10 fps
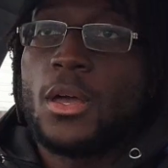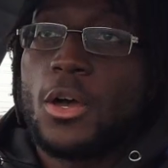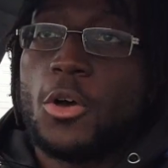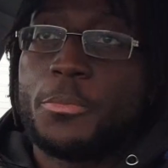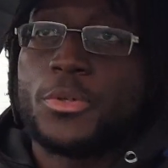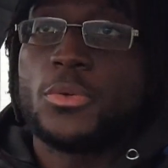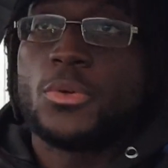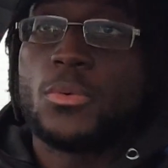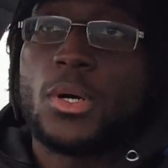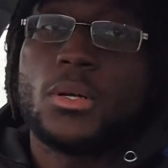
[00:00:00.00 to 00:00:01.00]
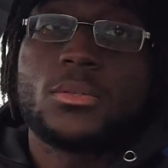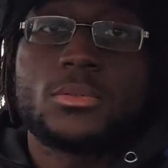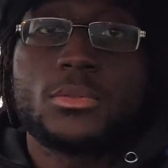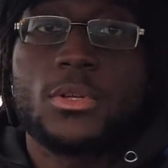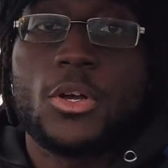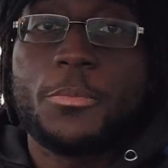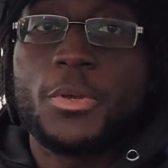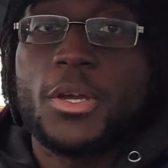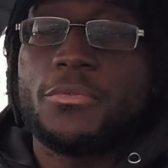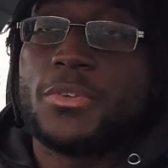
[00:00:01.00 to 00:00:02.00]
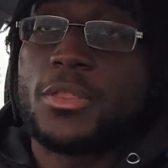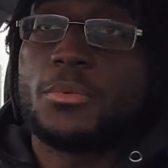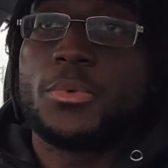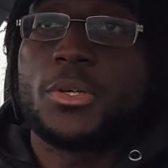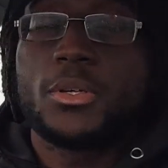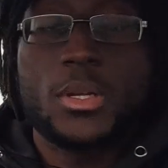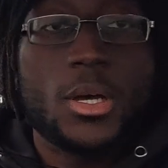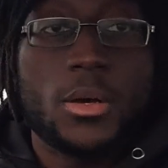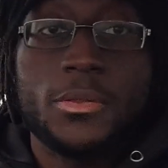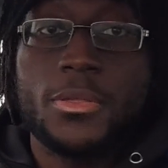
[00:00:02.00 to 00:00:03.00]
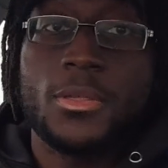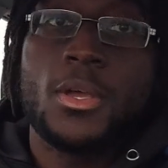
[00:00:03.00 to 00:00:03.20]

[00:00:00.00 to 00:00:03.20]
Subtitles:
hope you're doing well. I hope you have nothing but good health,